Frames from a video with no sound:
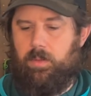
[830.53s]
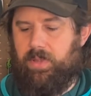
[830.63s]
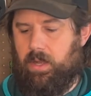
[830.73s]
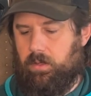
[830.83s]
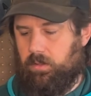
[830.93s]

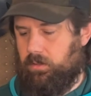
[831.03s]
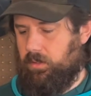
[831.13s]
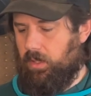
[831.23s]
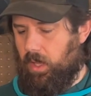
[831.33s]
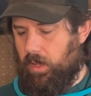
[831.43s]
apparel.
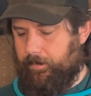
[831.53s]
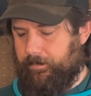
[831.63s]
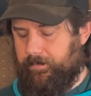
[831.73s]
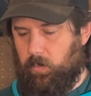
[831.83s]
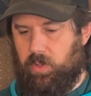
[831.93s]

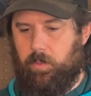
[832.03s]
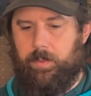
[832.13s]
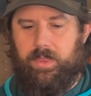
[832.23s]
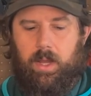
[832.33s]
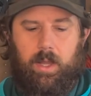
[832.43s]
When we
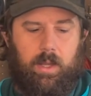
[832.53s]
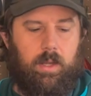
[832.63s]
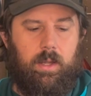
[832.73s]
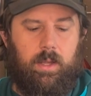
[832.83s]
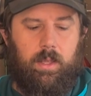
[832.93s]
were
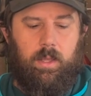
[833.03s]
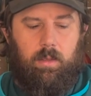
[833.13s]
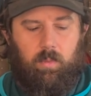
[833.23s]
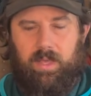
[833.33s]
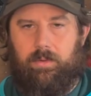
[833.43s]
there,
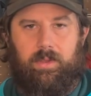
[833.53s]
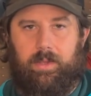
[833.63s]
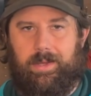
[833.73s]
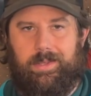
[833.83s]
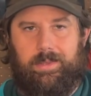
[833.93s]
we got really
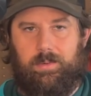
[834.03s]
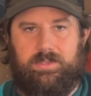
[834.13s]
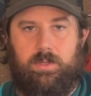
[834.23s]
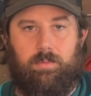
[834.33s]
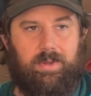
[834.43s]
lucky. There
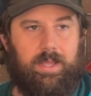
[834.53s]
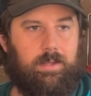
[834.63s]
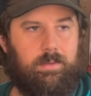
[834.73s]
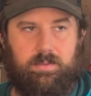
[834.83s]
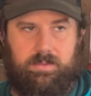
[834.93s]
was no
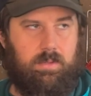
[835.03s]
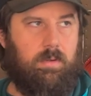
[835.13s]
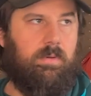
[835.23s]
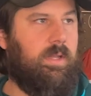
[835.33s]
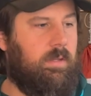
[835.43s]
rain. There was no
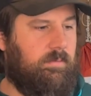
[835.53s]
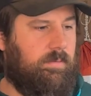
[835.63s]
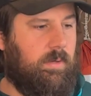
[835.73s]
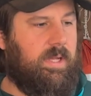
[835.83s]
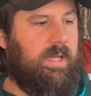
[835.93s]
rain in the
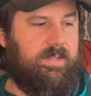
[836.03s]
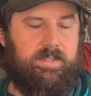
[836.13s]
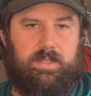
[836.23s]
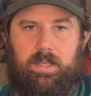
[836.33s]
forecast.